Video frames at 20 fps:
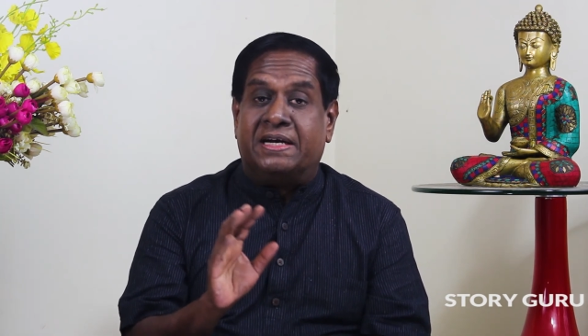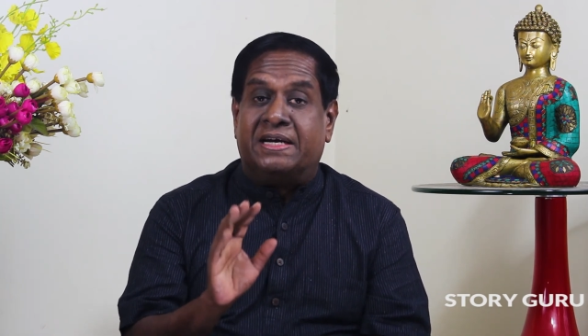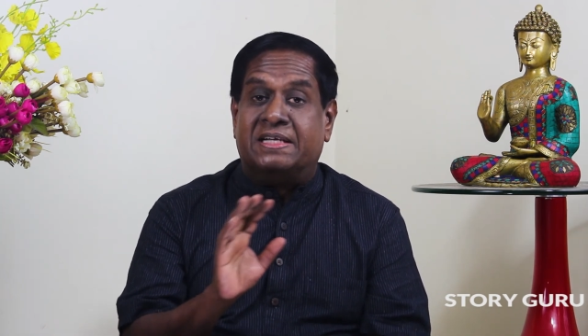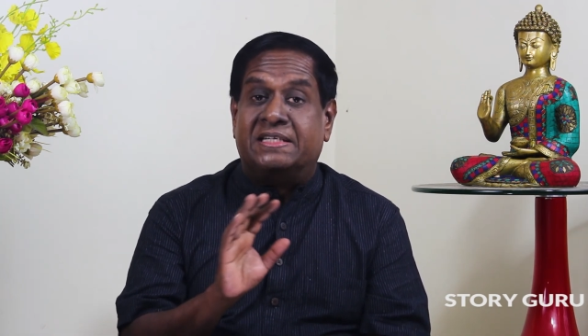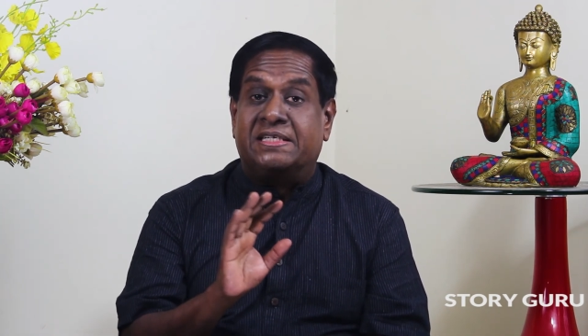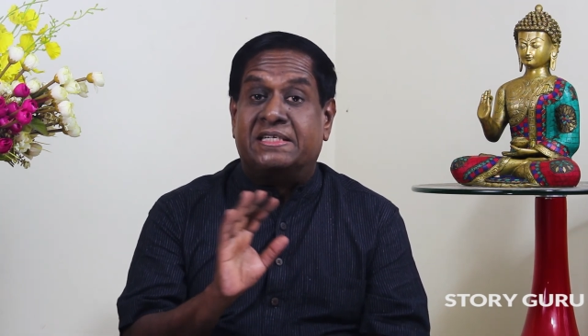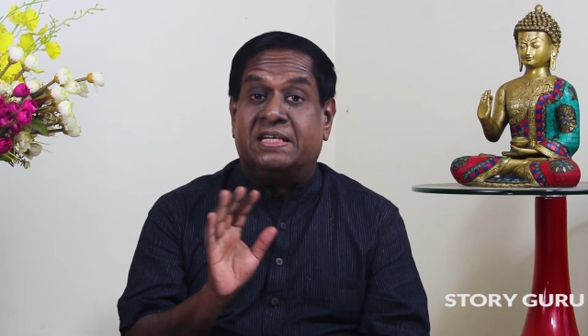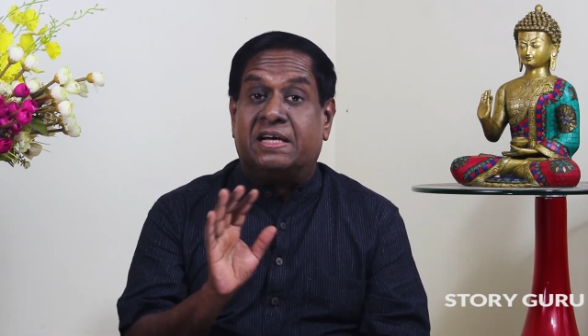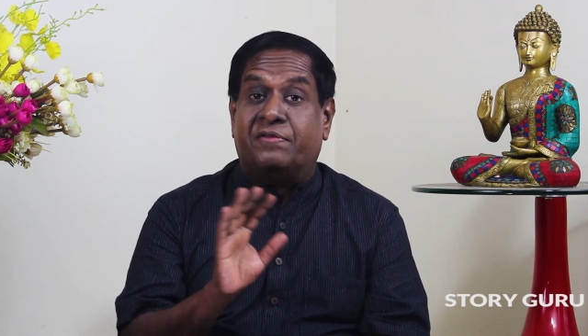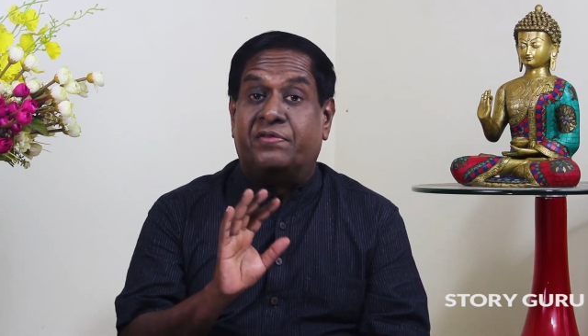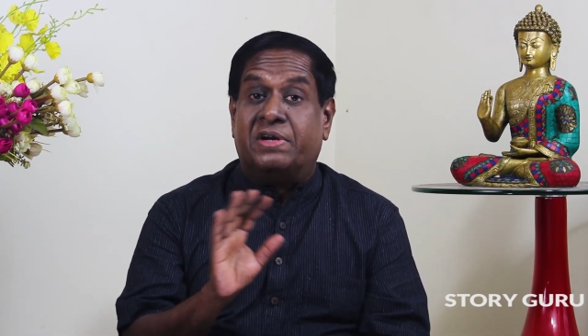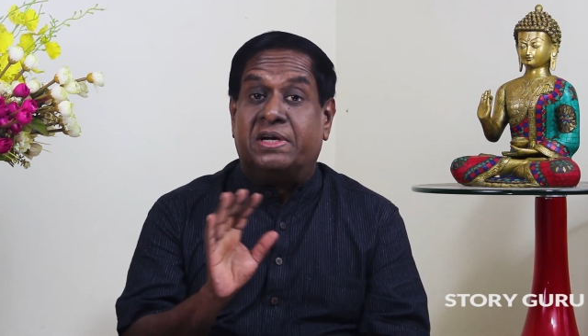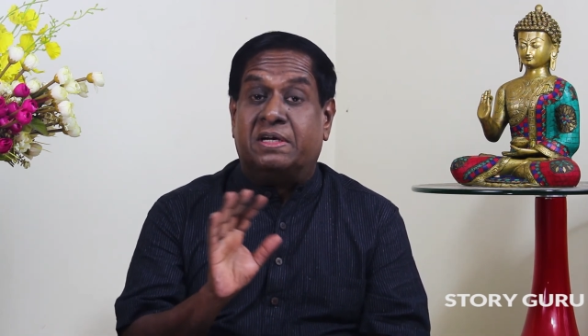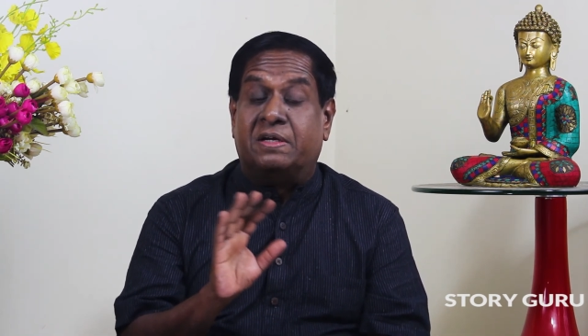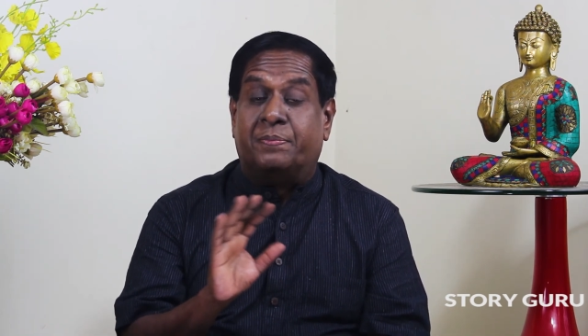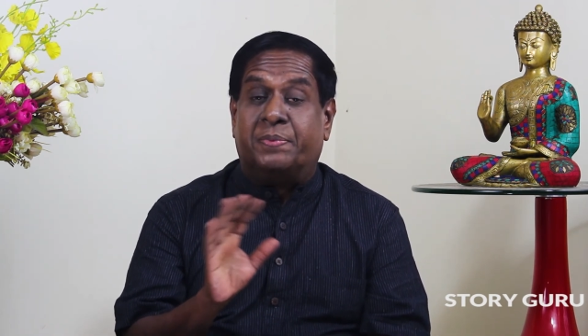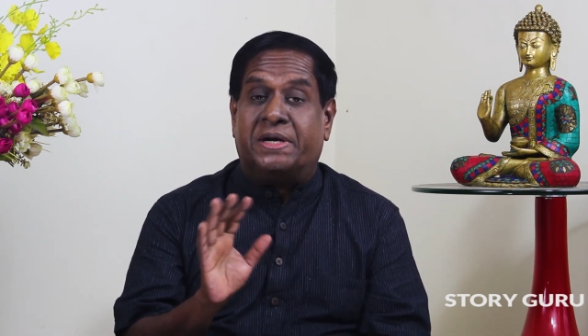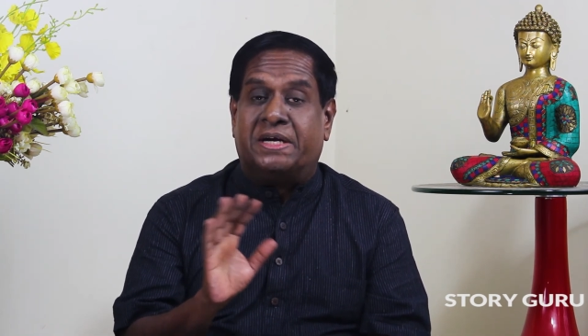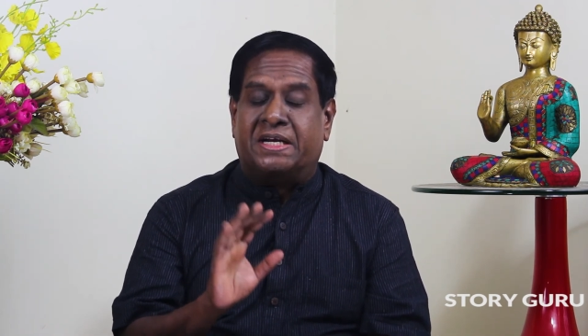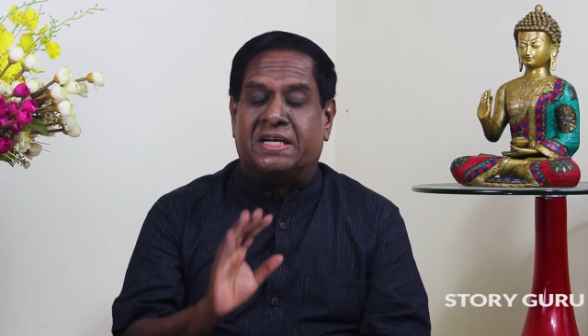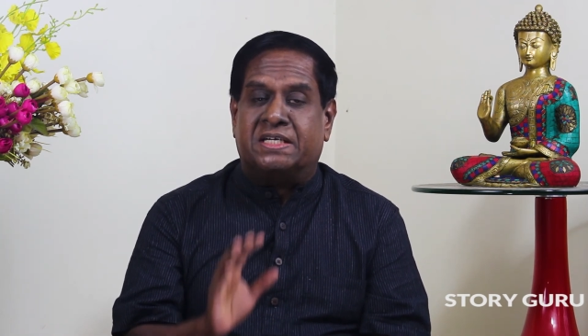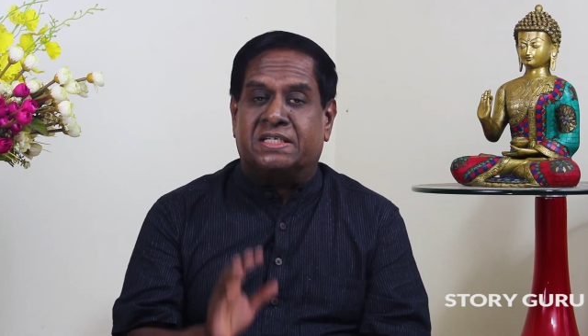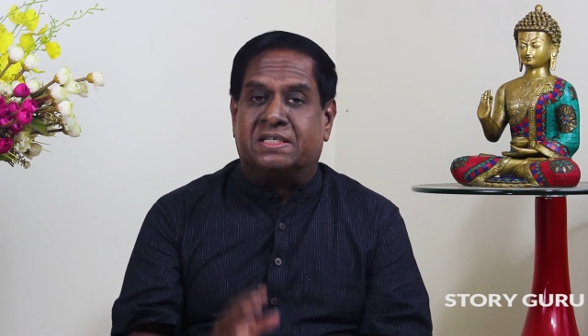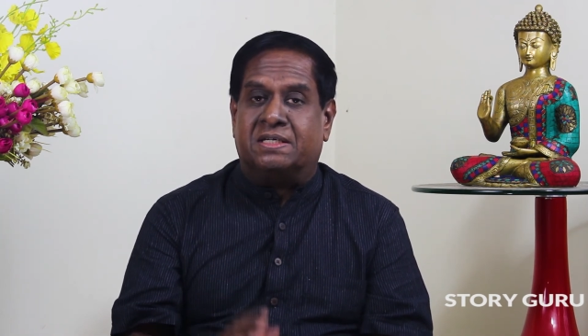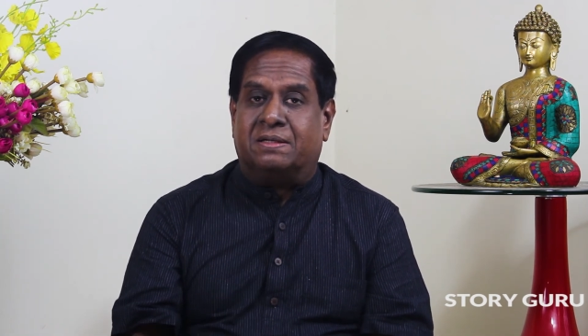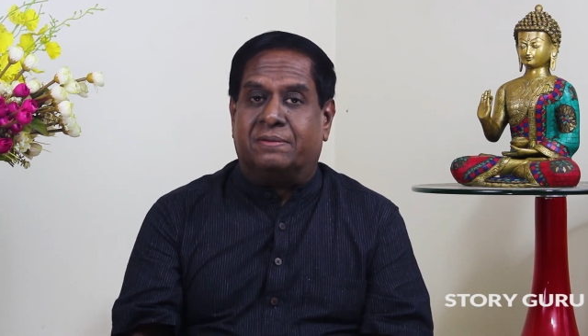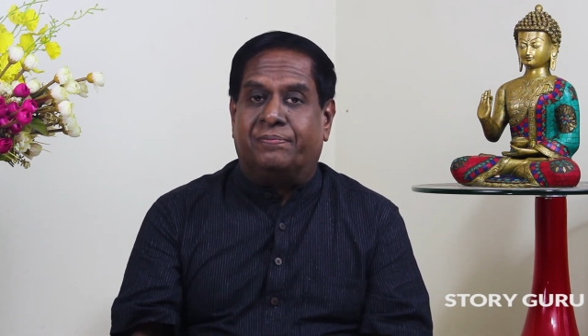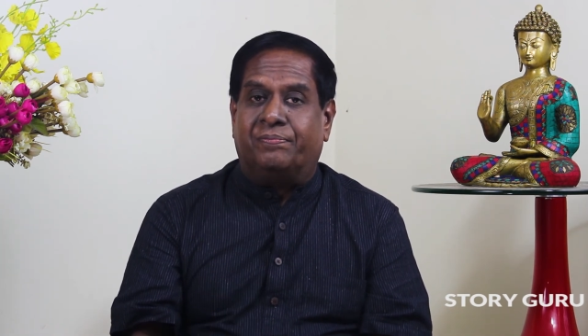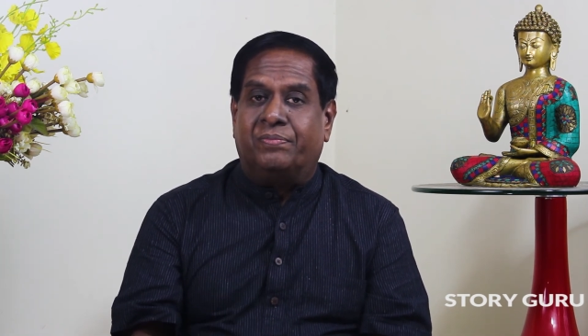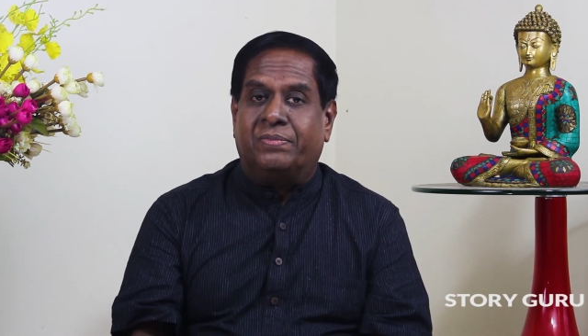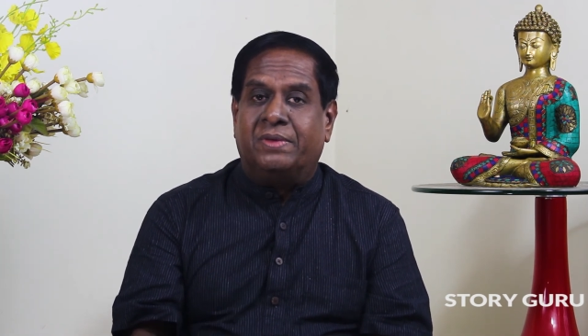It doesn't have interpretation.